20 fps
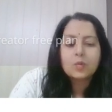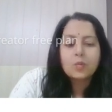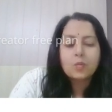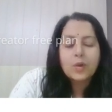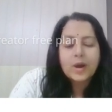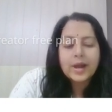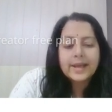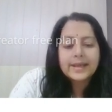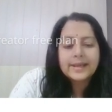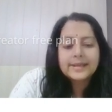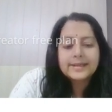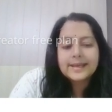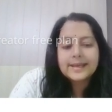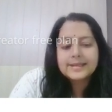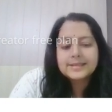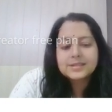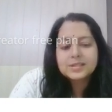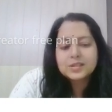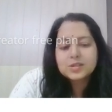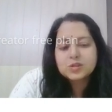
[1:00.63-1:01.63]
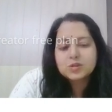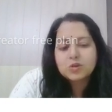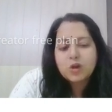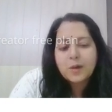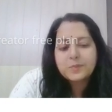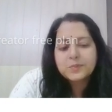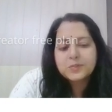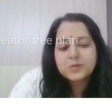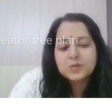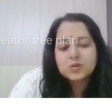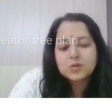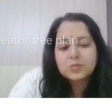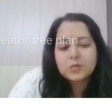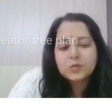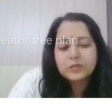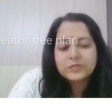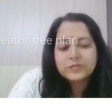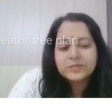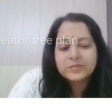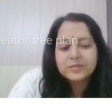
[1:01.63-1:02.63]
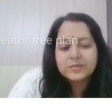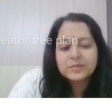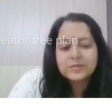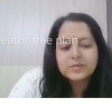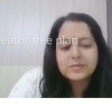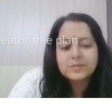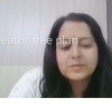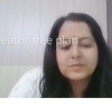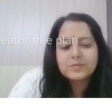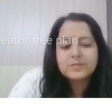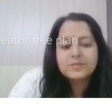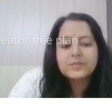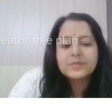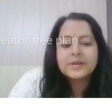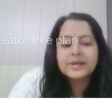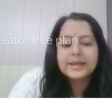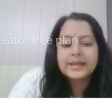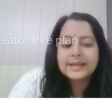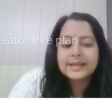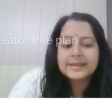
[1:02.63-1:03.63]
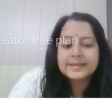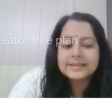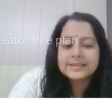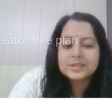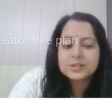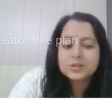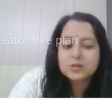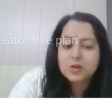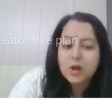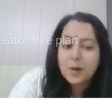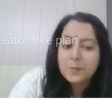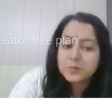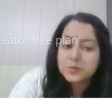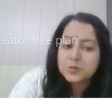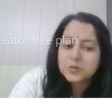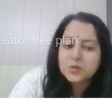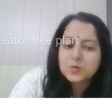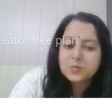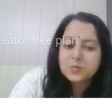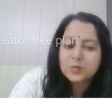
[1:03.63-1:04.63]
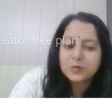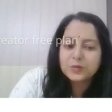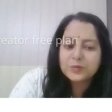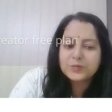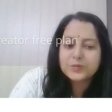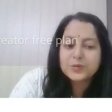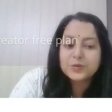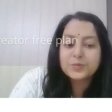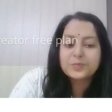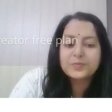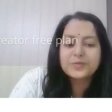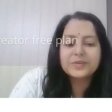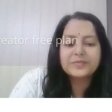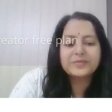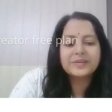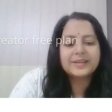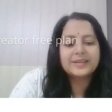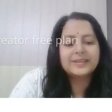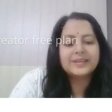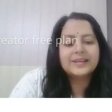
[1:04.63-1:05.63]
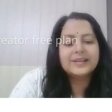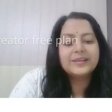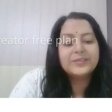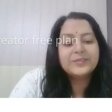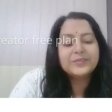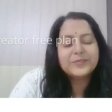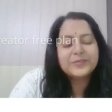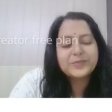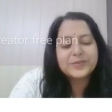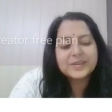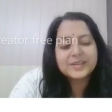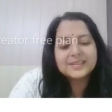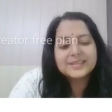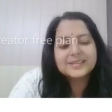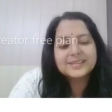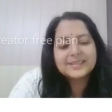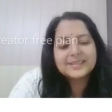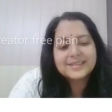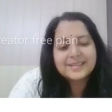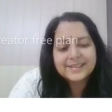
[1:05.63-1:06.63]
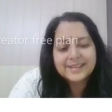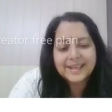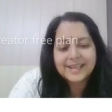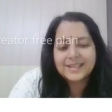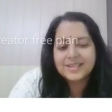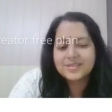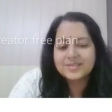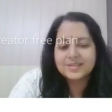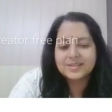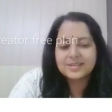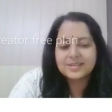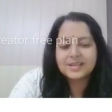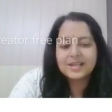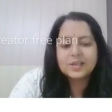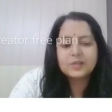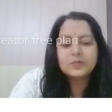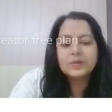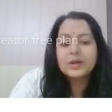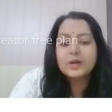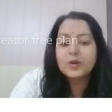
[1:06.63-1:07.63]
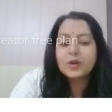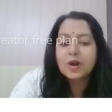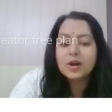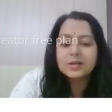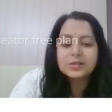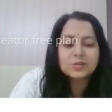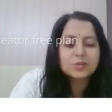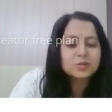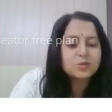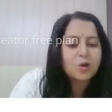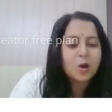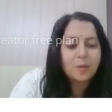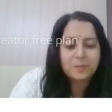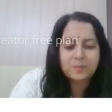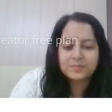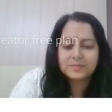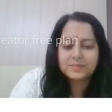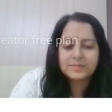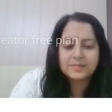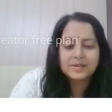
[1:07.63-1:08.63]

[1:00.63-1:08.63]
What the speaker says: Why it has stopped to move? It stops to move to prevent the further danger. It will not stop.